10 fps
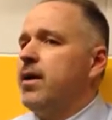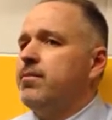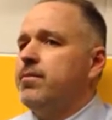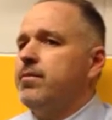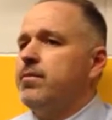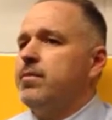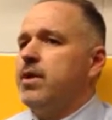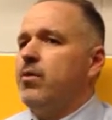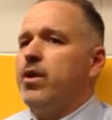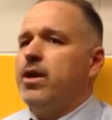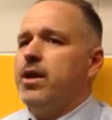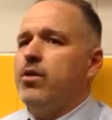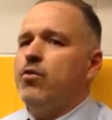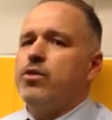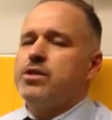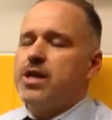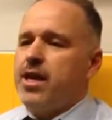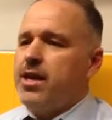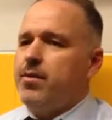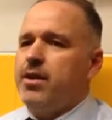Um, and we get
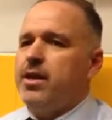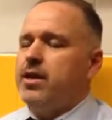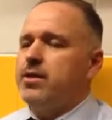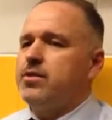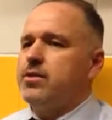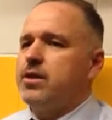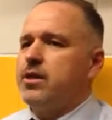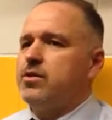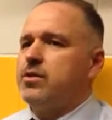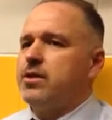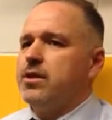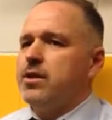overextended. I mean, it's it's